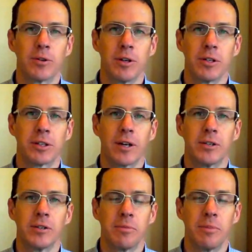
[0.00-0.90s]
of
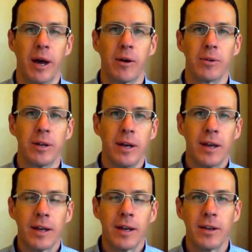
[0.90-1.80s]
discussions about,
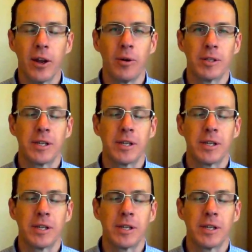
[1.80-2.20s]
you know, it's